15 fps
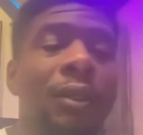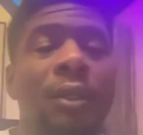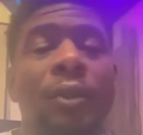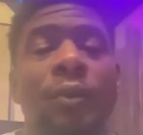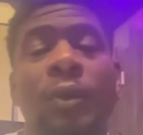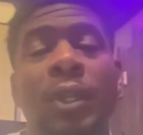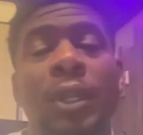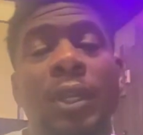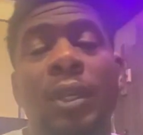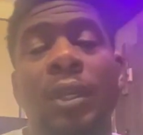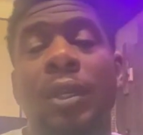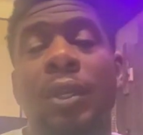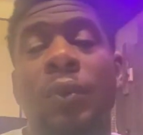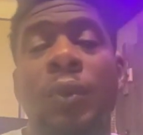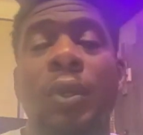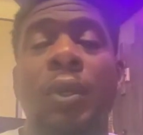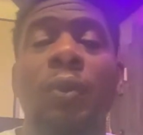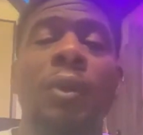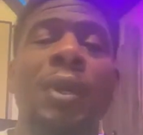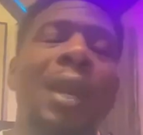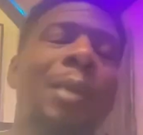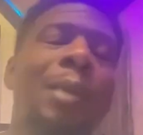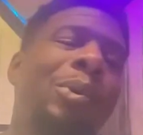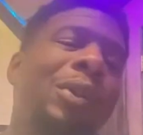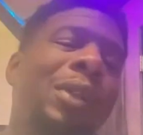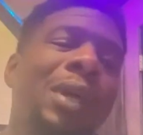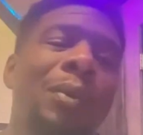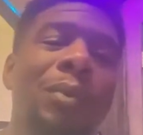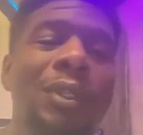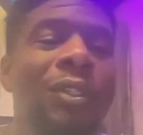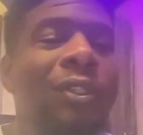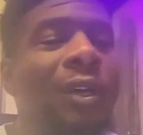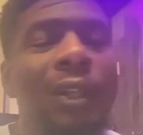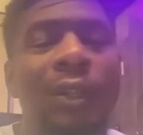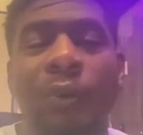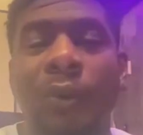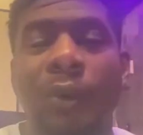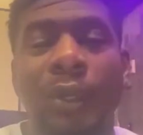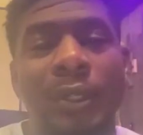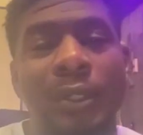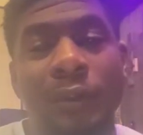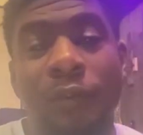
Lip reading: you can't pull up with Charlotte Hornets.